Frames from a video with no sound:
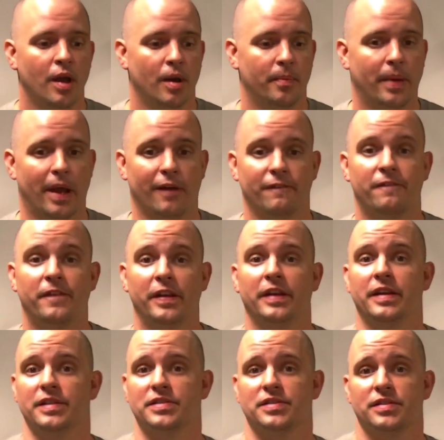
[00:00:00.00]
about
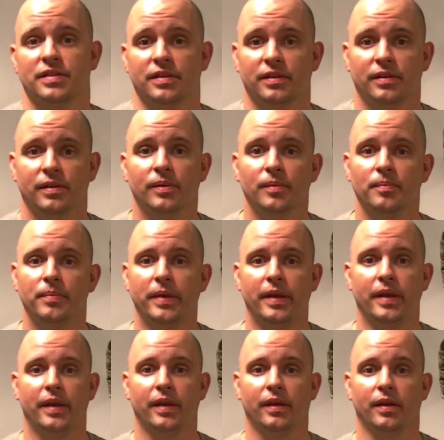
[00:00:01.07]
fitness
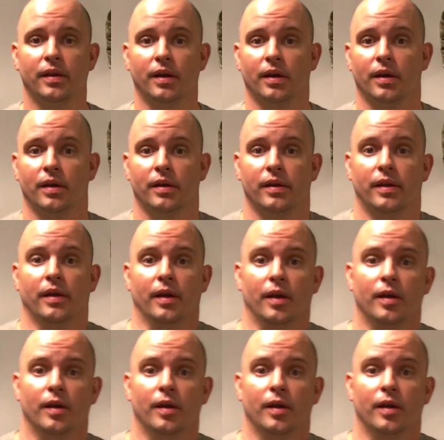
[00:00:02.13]
being a